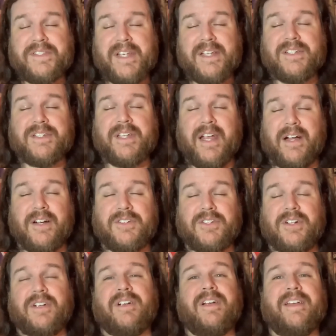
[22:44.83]
agent
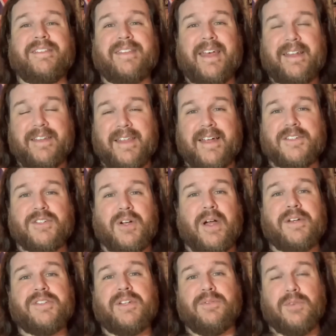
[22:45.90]
character at the end of that show, how
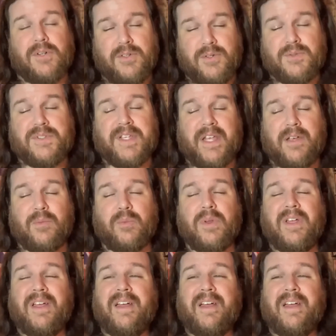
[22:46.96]
she recruits him.